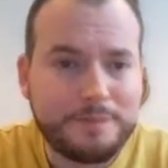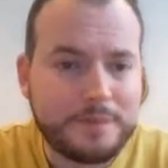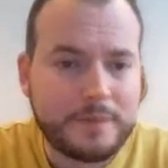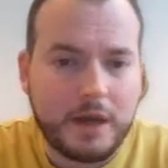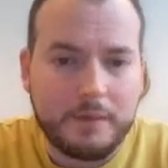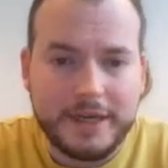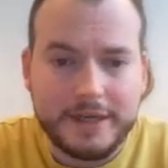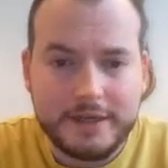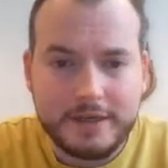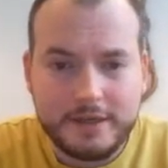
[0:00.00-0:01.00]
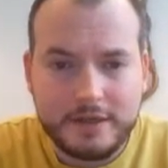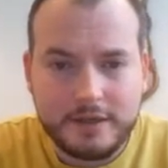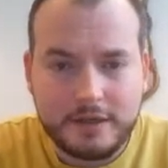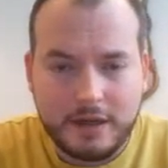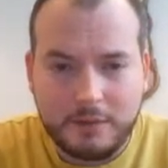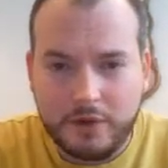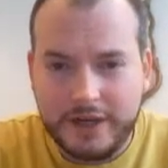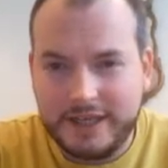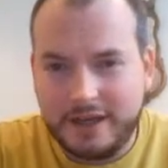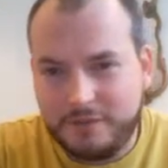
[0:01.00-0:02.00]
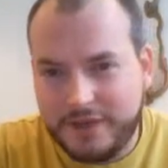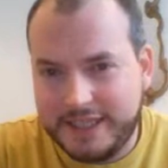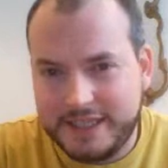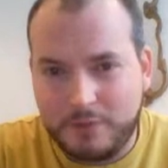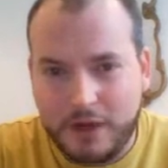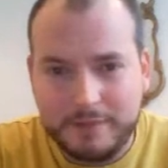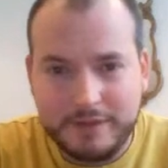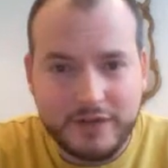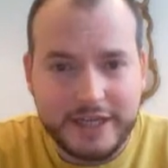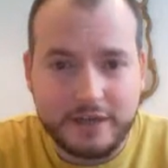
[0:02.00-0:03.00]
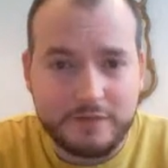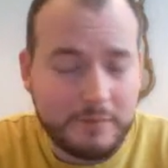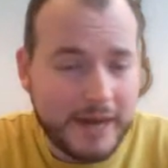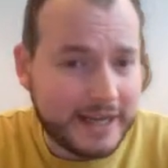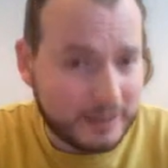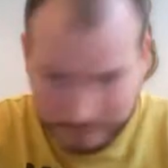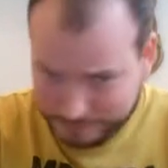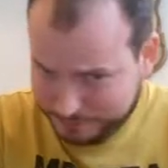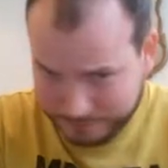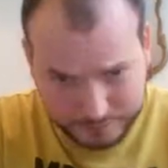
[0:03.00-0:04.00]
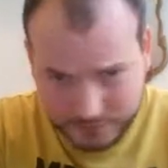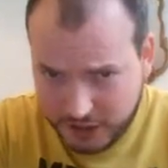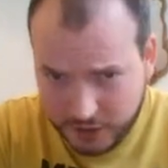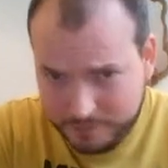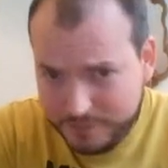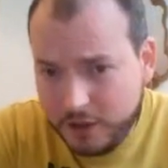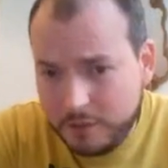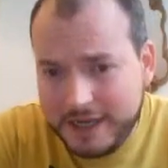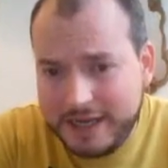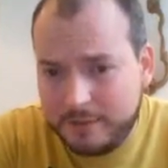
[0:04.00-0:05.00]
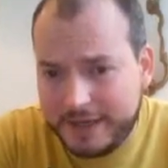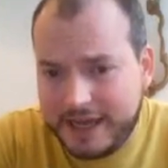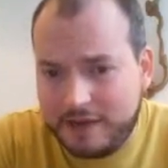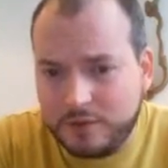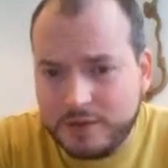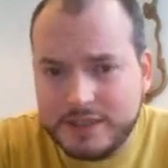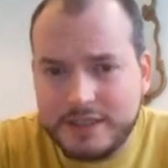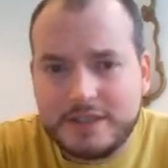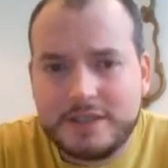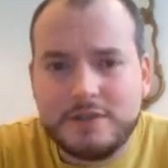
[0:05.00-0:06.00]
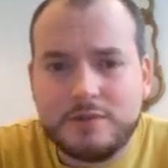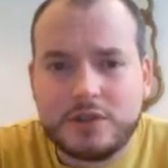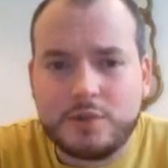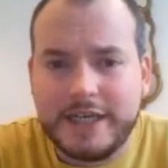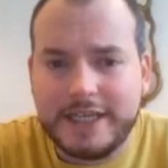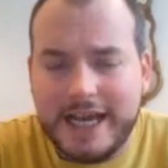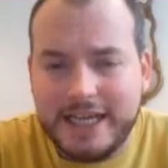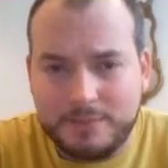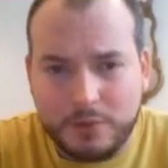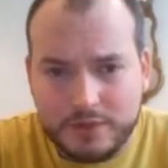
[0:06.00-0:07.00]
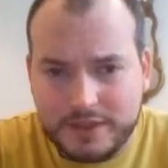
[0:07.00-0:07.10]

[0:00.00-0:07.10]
I mean, I think this might be really good for black. So you got to be a little bit careful. It's just winning the h pawn's